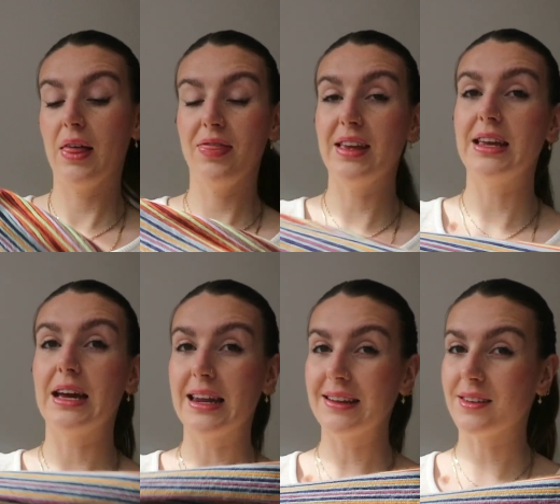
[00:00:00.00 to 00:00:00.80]
The
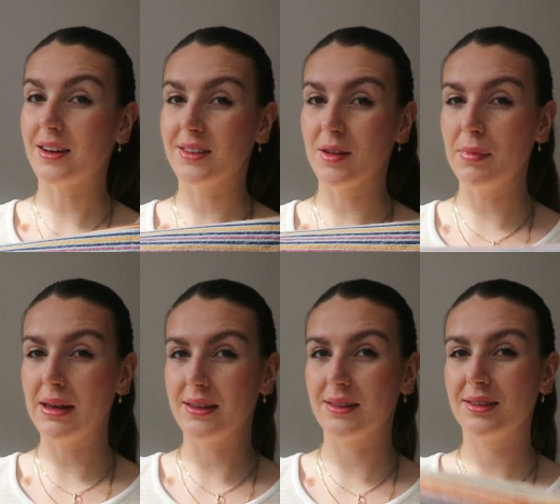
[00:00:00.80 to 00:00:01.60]
next item
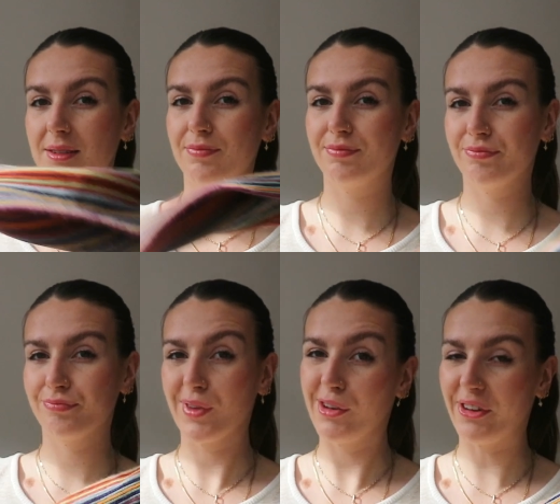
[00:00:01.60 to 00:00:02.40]
is
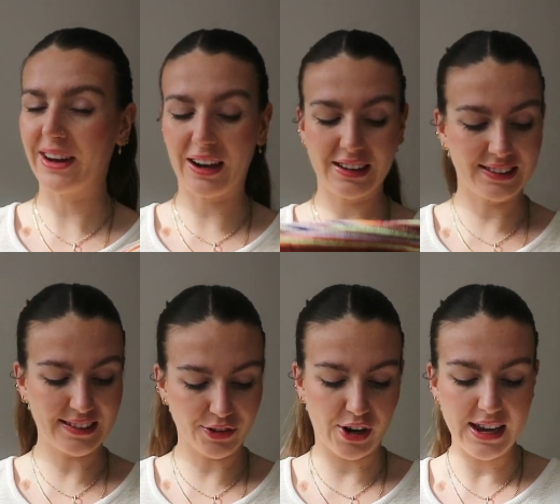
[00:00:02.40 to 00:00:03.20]
fun little
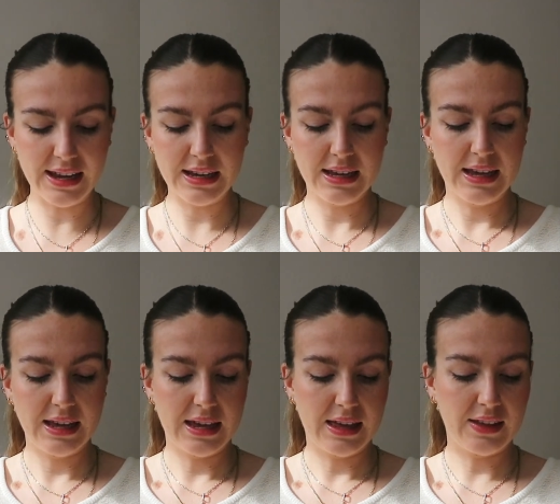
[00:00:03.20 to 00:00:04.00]
accessory.
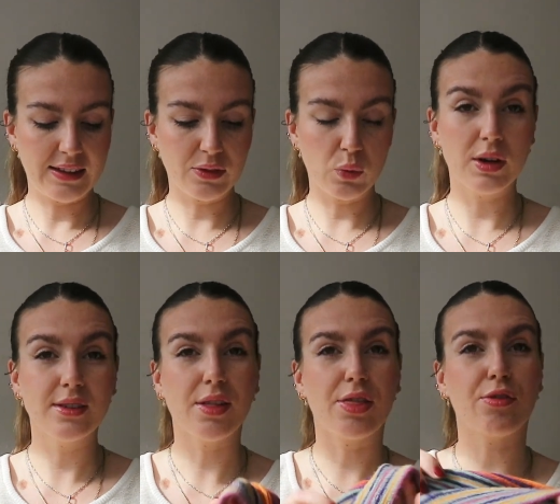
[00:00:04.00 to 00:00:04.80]
This
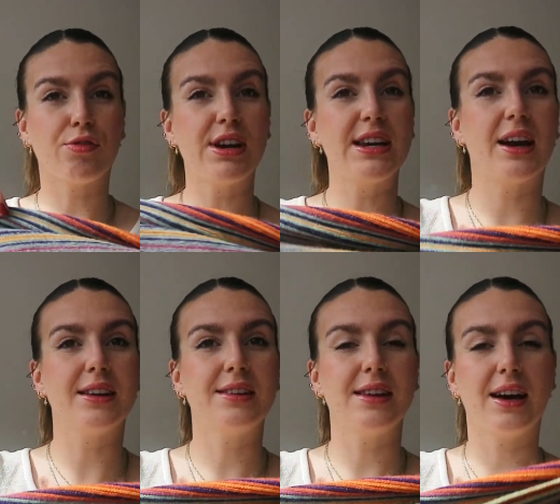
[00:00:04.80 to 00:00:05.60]
was
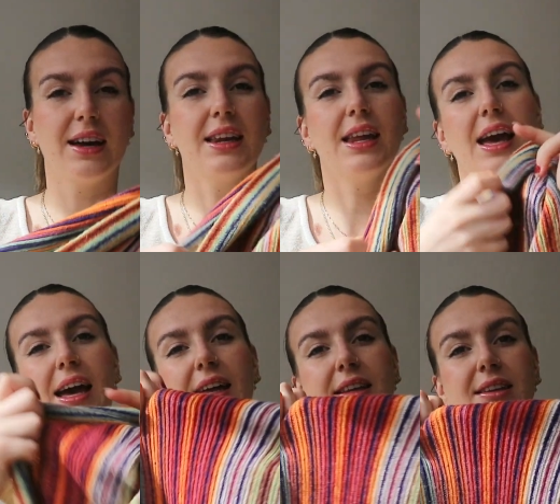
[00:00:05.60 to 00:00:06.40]
$3.99
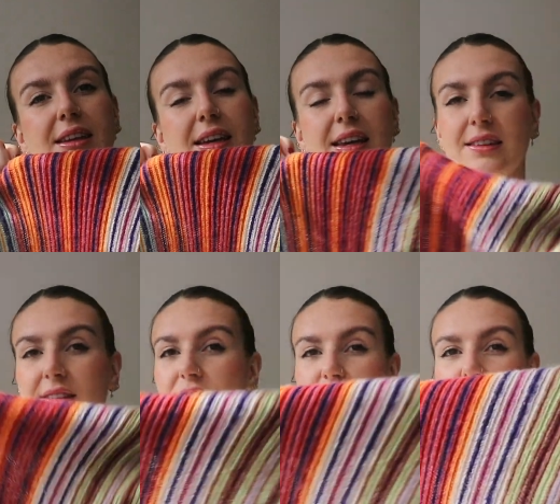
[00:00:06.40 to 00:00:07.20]
and it
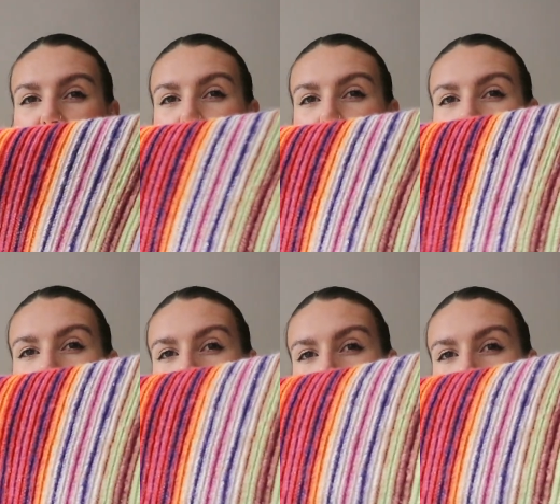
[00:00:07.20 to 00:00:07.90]
is just a little